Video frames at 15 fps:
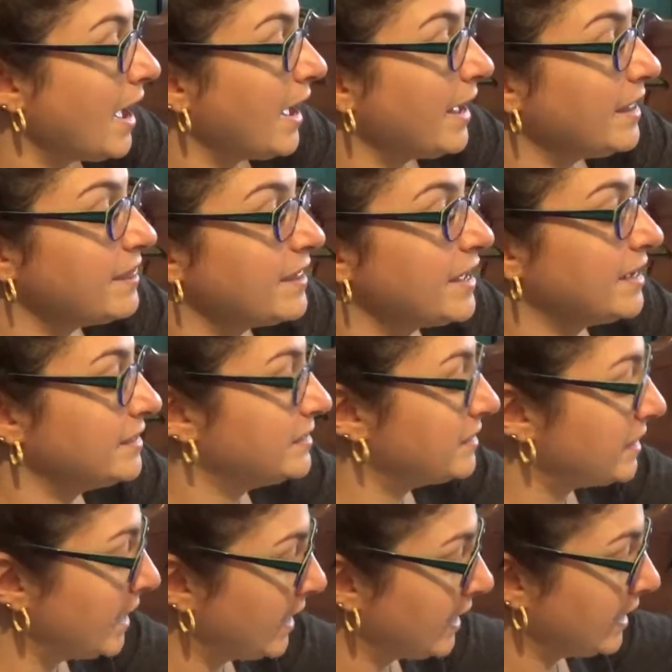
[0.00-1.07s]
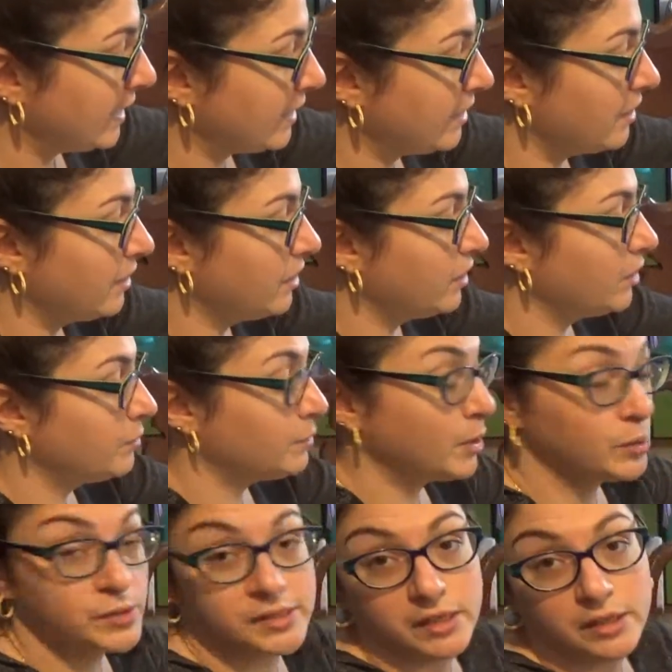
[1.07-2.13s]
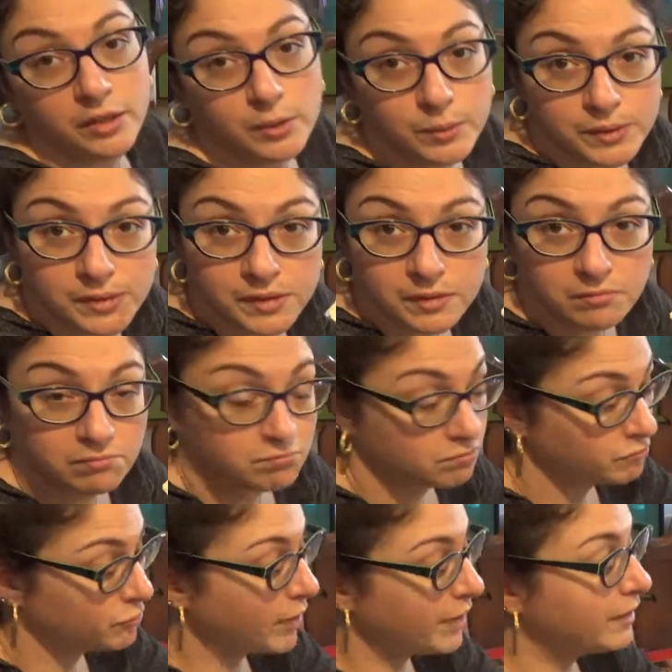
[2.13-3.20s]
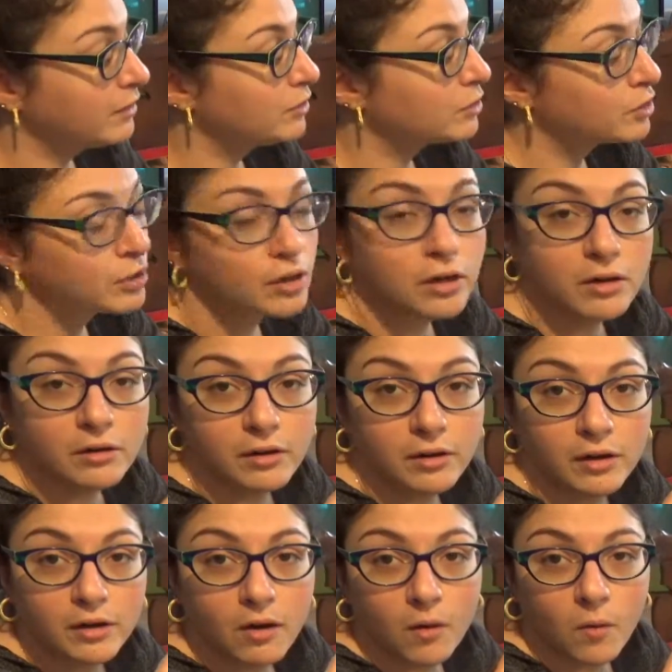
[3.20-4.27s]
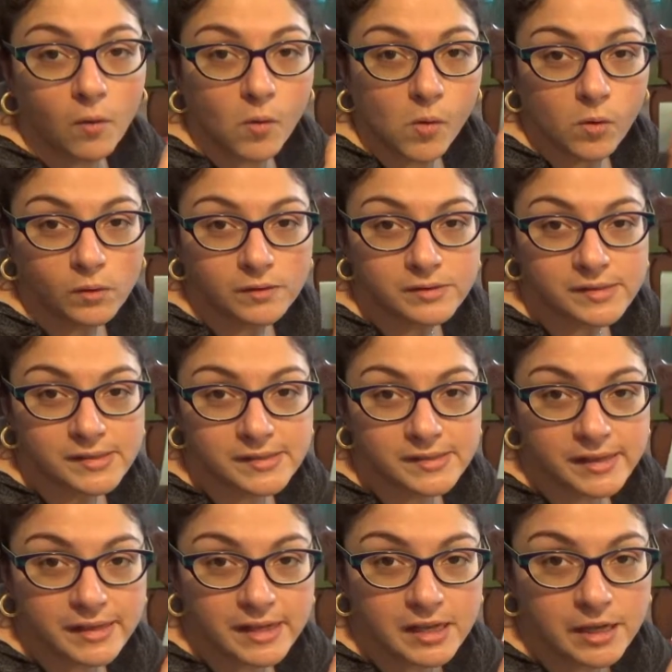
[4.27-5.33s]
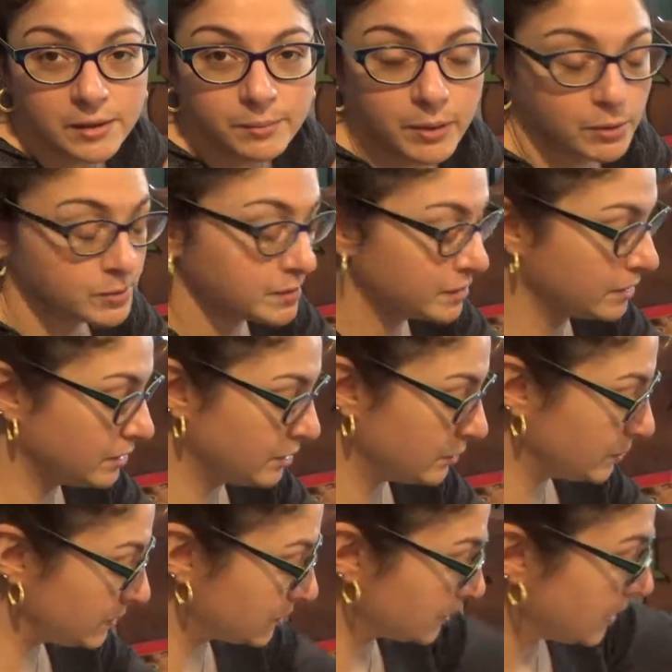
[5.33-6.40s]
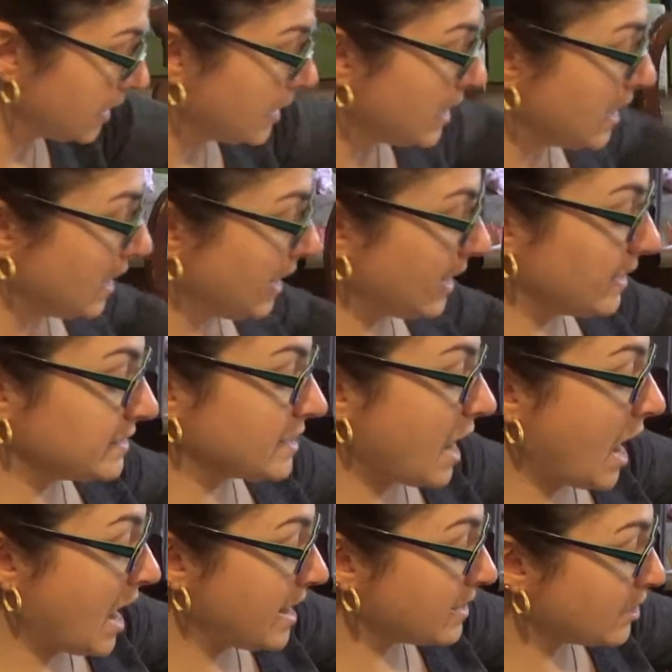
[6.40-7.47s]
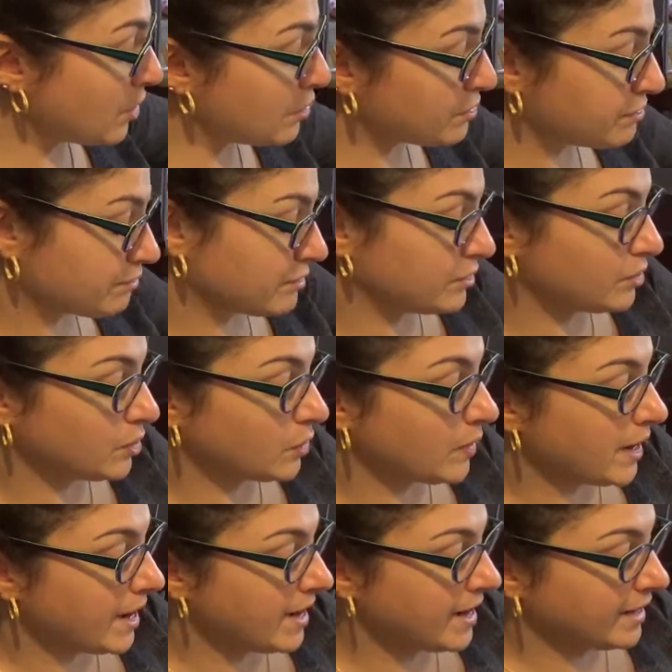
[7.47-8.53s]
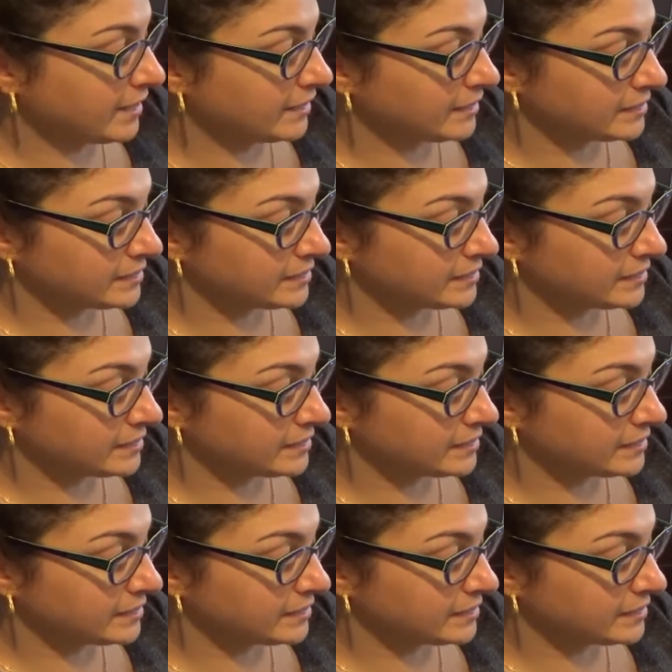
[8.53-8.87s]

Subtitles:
I then take Post-it notes, regular, good old, sticky Post-it notes, and I go through and